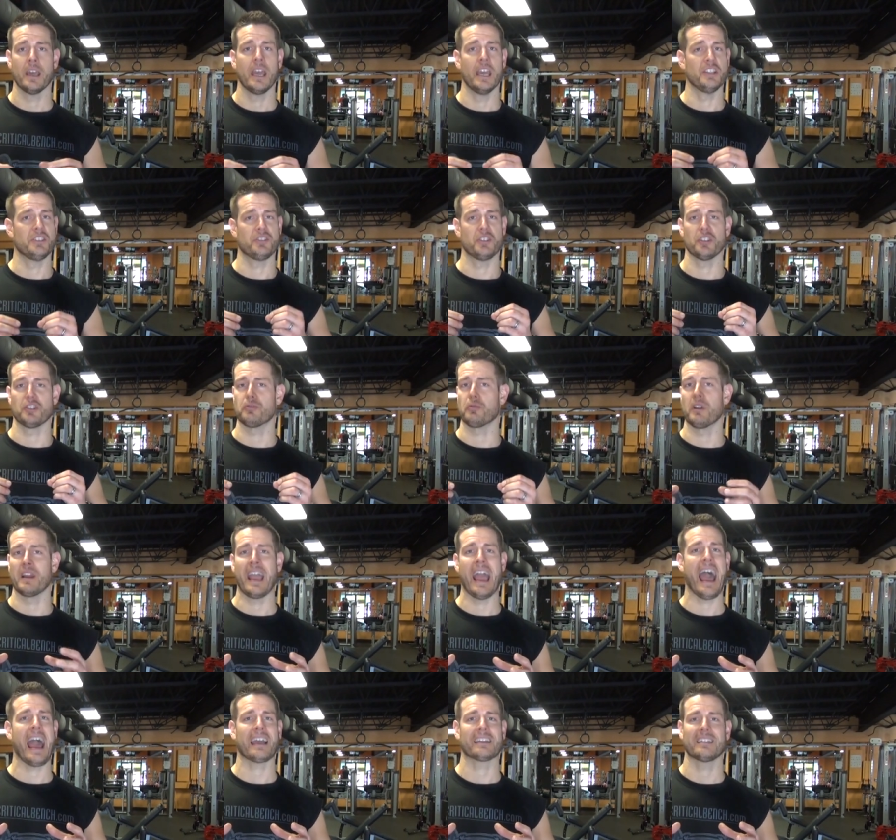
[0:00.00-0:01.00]
It's just
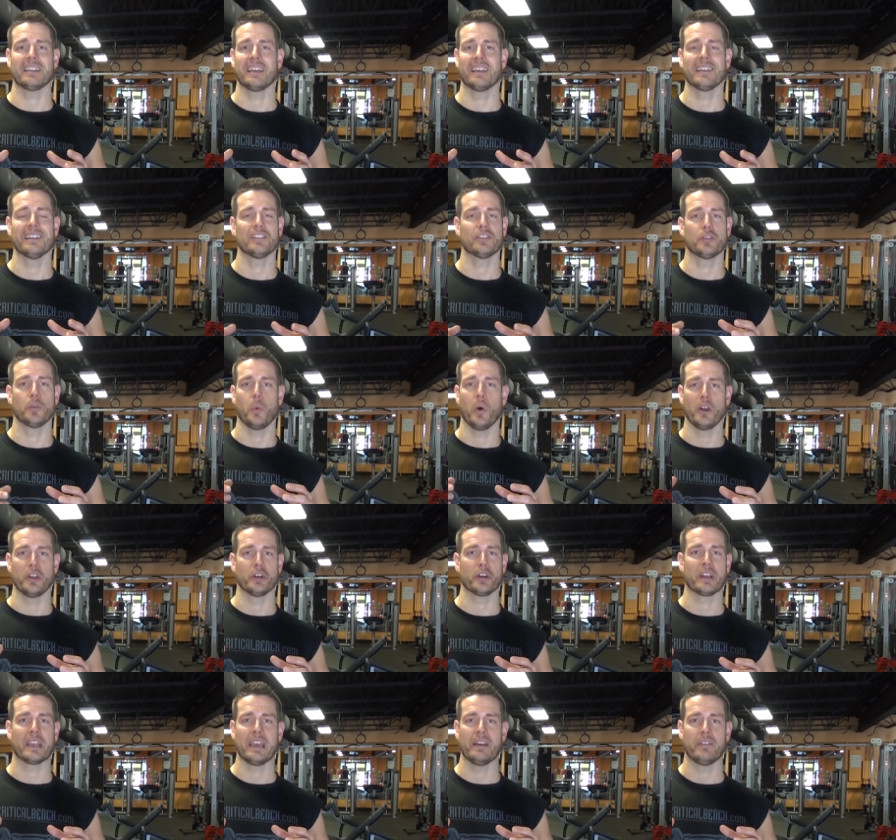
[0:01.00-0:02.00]
reacting to what
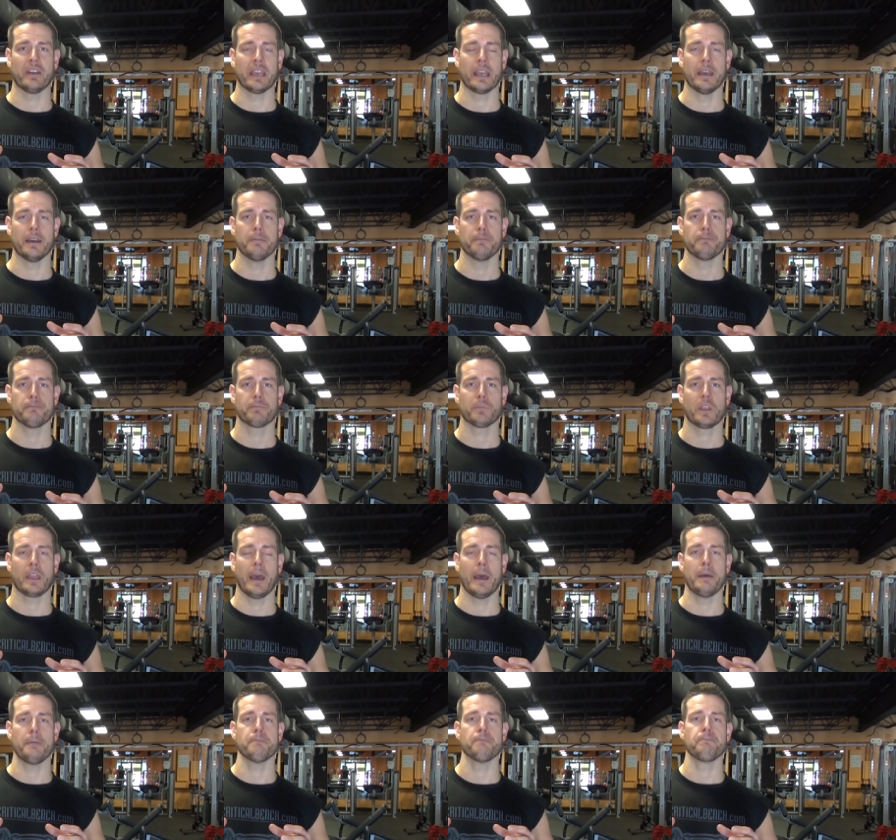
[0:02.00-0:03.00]
you're giving it,
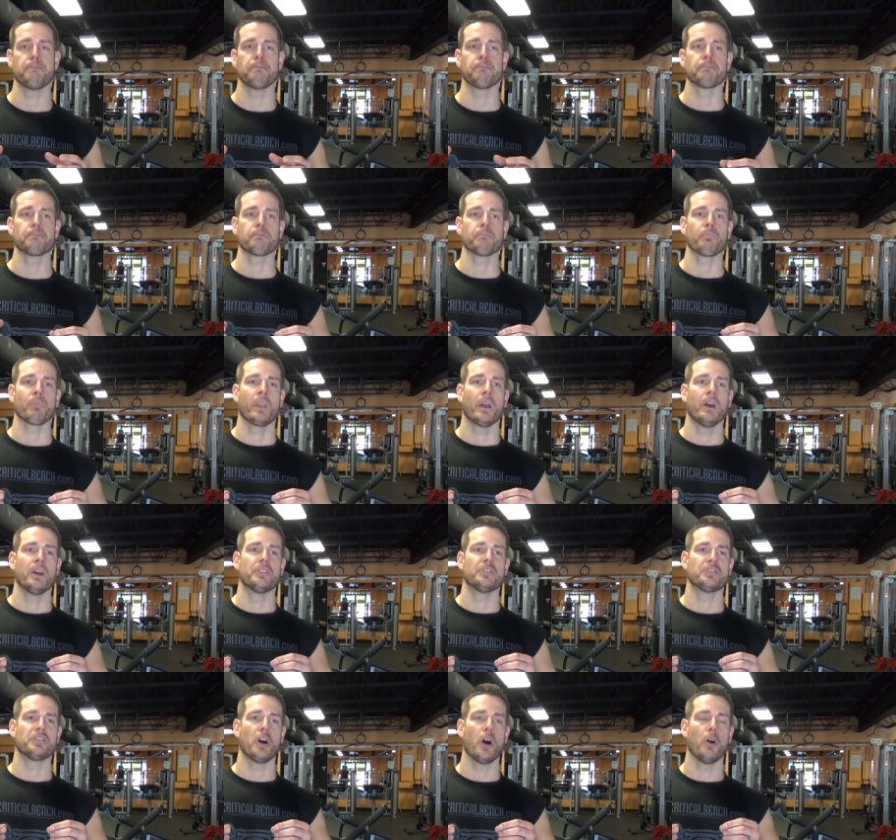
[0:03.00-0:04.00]
okay?
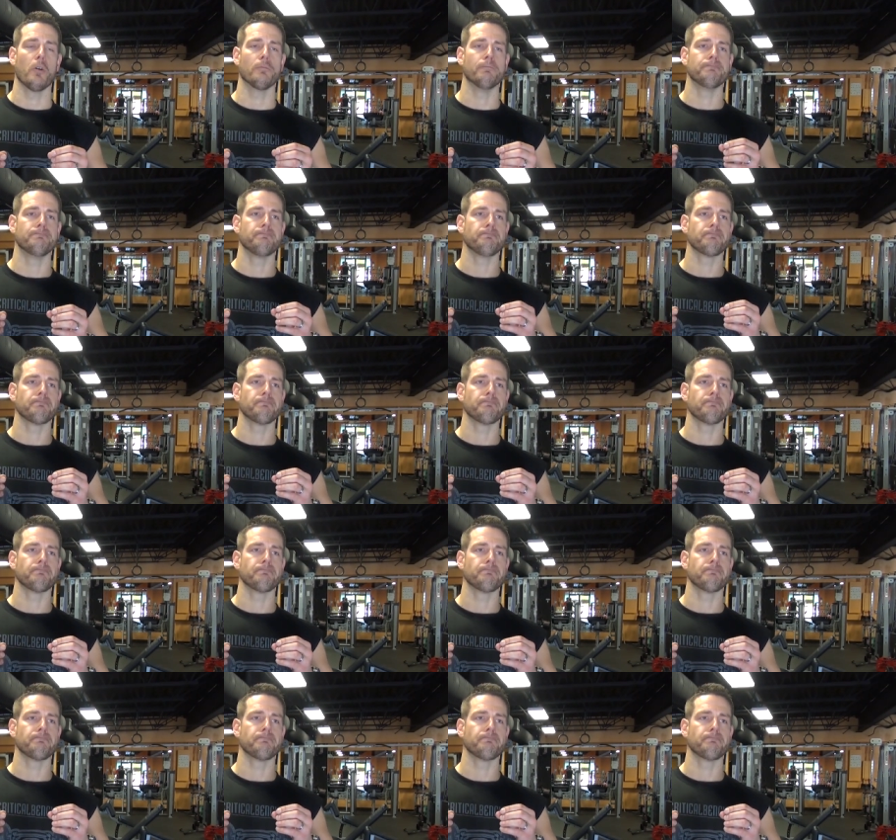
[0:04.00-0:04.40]
So